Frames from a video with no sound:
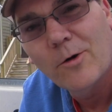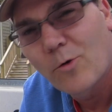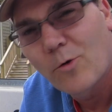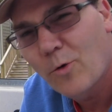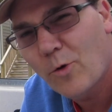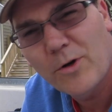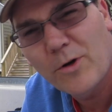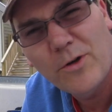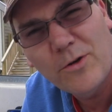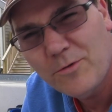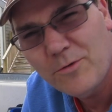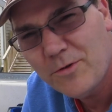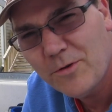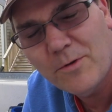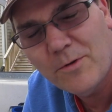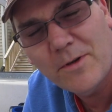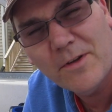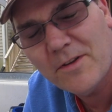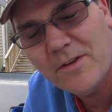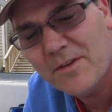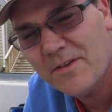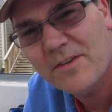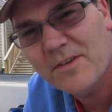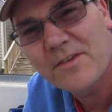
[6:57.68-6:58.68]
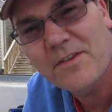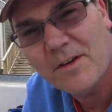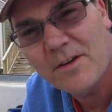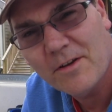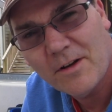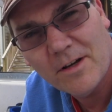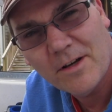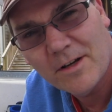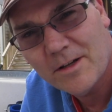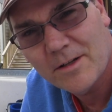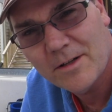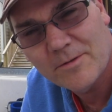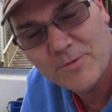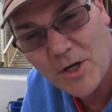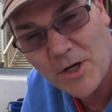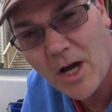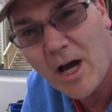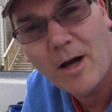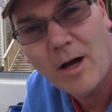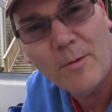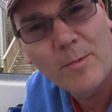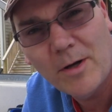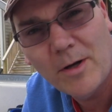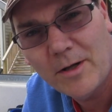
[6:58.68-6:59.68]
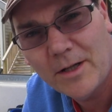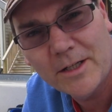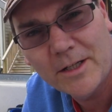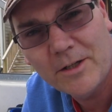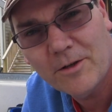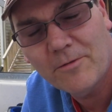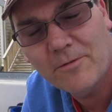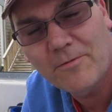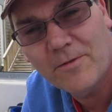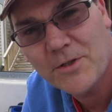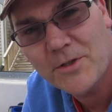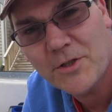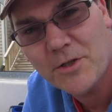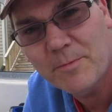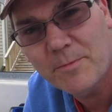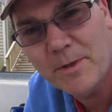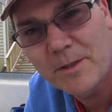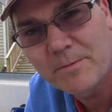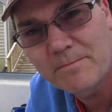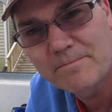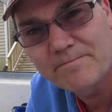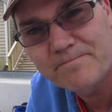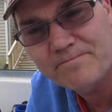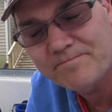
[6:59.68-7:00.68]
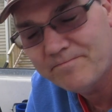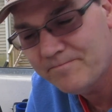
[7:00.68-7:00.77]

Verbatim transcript: or you do this as a job, like you're a fisherman,